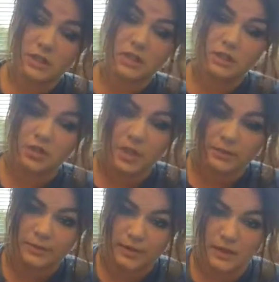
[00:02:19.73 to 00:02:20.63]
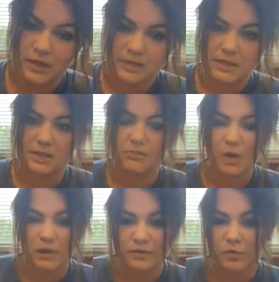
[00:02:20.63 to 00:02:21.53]
did a good job of connecting
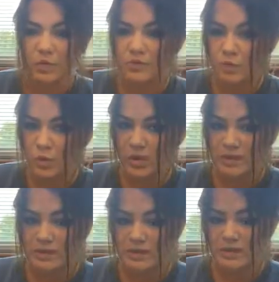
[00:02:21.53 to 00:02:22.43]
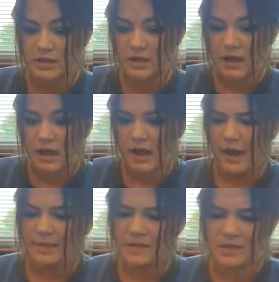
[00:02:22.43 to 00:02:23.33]
metaphors, points, and
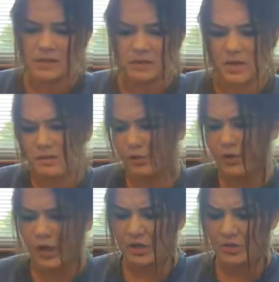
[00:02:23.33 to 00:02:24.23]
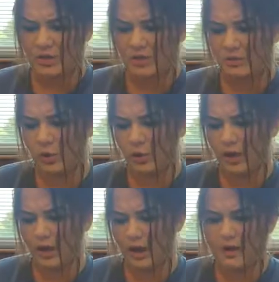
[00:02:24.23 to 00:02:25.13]
every single name, location in the book
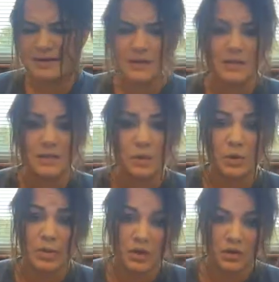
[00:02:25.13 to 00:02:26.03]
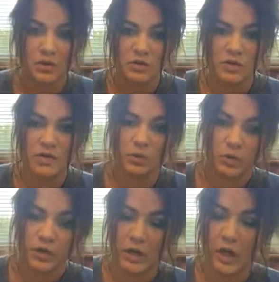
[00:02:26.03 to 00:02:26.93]
has a deeper meaning into the
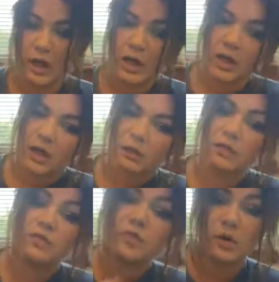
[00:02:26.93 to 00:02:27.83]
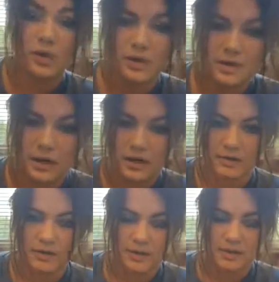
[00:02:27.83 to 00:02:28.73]
story. And when you focus
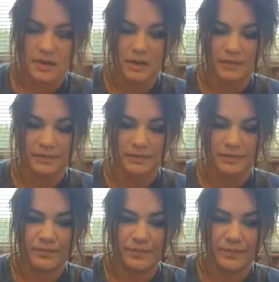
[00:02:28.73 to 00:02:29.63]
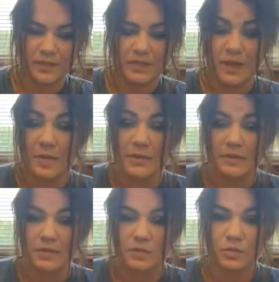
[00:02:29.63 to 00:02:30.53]
on these, the depth
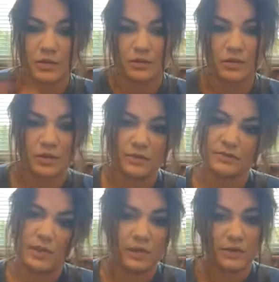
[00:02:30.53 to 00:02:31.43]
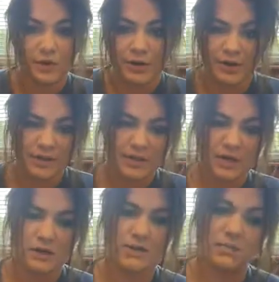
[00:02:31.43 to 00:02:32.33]
of the story, it all connects
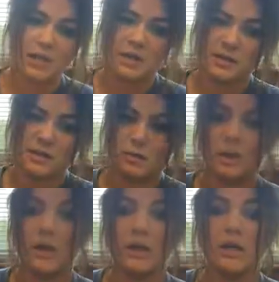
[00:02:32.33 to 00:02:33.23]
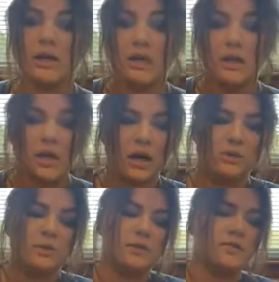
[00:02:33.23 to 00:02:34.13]
here. It's amazing writing,
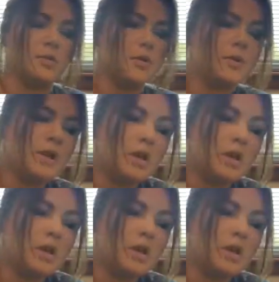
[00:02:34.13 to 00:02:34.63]
unbelievable.